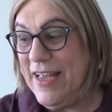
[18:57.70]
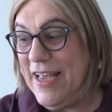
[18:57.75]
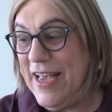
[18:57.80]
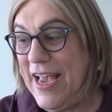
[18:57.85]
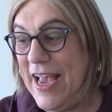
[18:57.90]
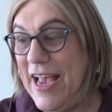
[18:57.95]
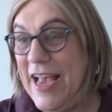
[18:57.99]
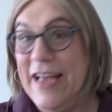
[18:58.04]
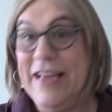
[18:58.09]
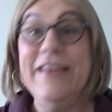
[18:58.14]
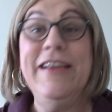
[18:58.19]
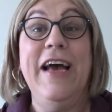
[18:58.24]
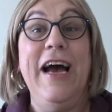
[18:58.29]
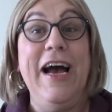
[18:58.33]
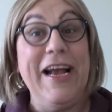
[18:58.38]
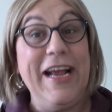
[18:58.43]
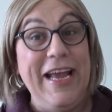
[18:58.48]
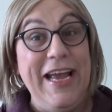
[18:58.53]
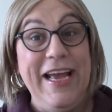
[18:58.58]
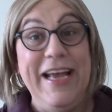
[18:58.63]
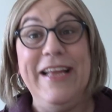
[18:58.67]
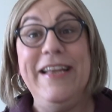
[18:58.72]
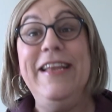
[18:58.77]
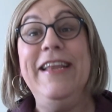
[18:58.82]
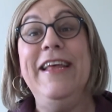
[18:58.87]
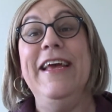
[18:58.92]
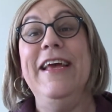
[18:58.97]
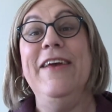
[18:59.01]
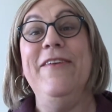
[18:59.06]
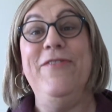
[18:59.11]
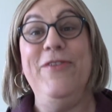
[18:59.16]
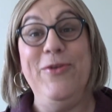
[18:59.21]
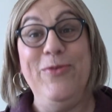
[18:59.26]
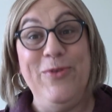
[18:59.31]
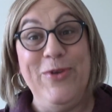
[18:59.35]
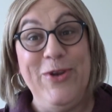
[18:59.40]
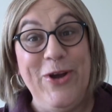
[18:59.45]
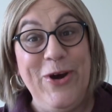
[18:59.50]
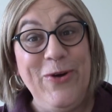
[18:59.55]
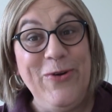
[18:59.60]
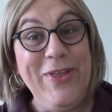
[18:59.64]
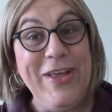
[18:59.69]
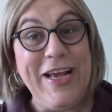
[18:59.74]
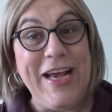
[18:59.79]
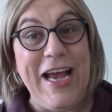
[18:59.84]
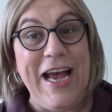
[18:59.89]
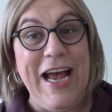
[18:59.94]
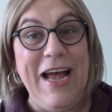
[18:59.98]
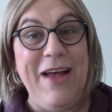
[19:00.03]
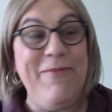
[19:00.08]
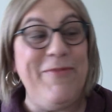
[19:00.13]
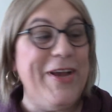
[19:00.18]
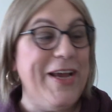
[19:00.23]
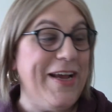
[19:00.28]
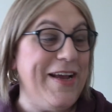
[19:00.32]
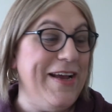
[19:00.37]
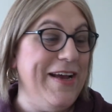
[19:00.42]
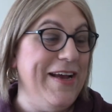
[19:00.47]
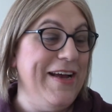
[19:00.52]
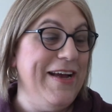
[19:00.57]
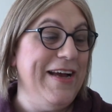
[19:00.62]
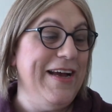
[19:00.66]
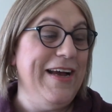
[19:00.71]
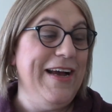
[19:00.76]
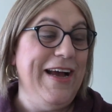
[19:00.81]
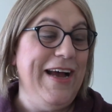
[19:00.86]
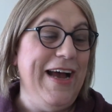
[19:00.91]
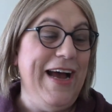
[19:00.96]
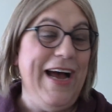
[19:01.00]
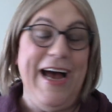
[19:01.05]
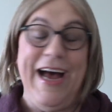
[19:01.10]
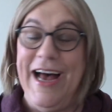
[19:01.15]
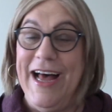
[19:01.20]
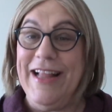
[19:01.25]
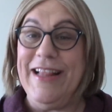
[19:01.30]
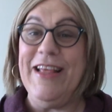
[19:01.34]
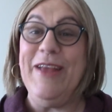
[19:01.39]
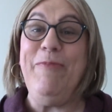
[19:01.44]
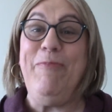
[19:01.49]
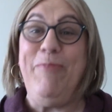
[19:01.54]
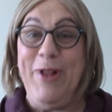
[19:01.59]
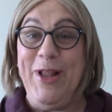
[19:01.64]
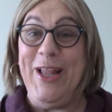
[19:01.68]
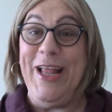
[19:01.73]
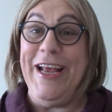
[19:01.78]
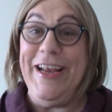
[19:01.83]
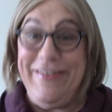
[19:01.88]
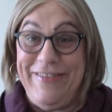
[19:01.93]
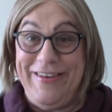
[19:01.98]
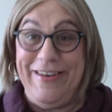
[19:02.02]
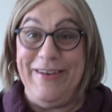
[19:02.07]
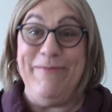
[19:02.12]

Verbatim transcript: And again, if you know the comic, Holly plays an